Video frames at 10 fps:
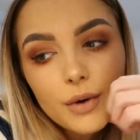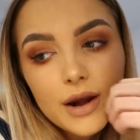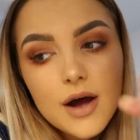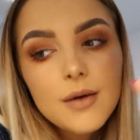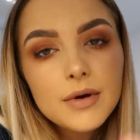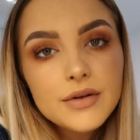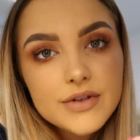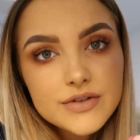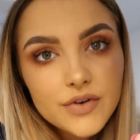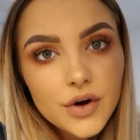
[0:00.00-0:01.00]
When I
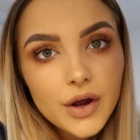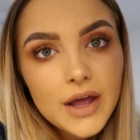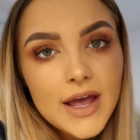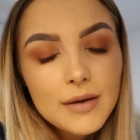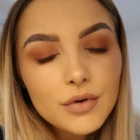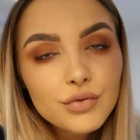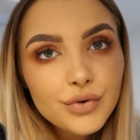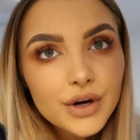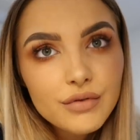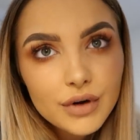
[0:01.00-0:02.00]
upload this vlog, I'm gonna
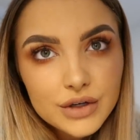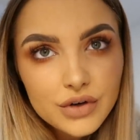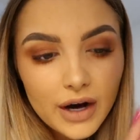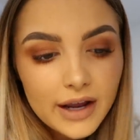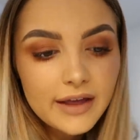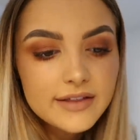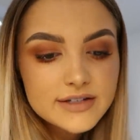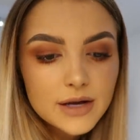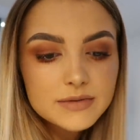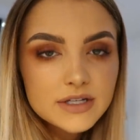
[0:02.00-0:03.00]
really try and get
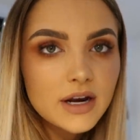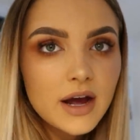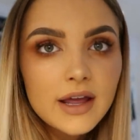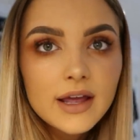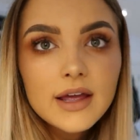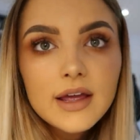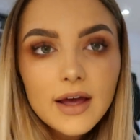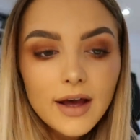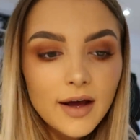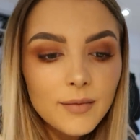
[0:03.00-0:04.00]
this up tonight
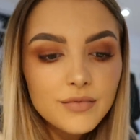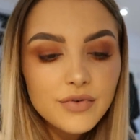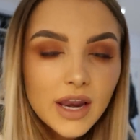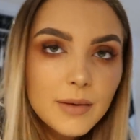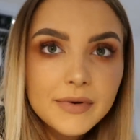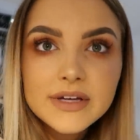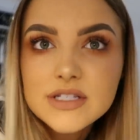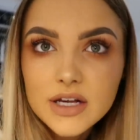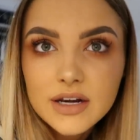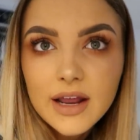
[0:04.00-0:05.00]
for like my
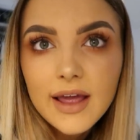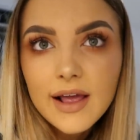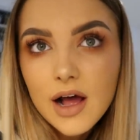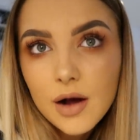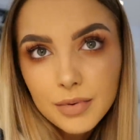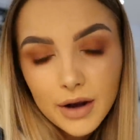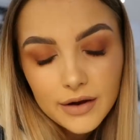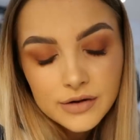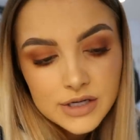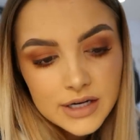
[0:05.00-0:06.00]
Sunday
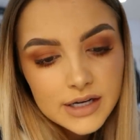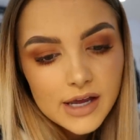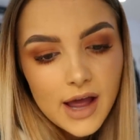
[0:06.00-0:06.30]
upload.